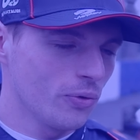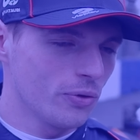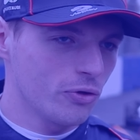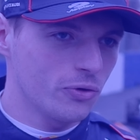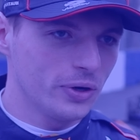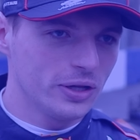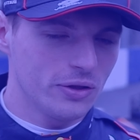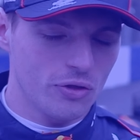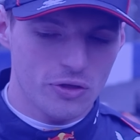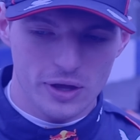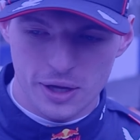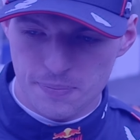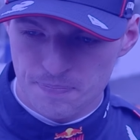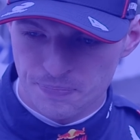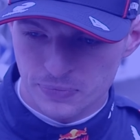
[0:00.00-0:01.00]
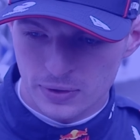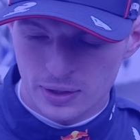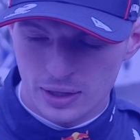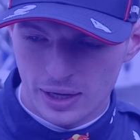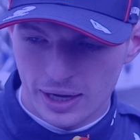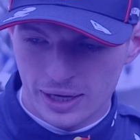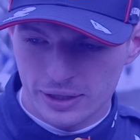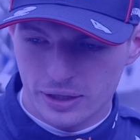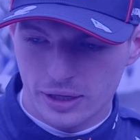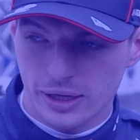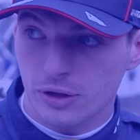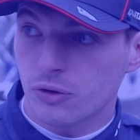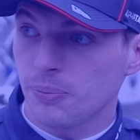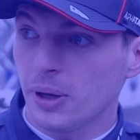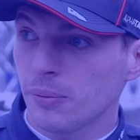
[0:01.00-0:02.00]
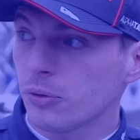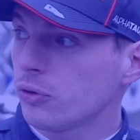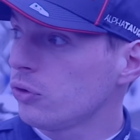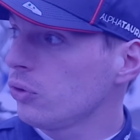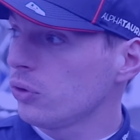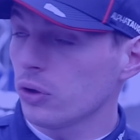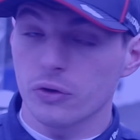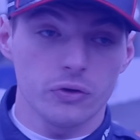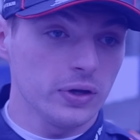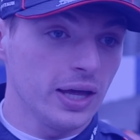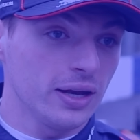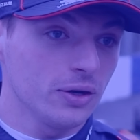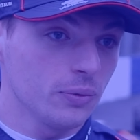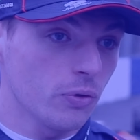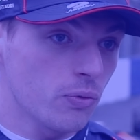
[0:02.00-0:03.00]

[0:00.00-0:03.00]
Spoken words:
but that's it. I'm still quite young, and you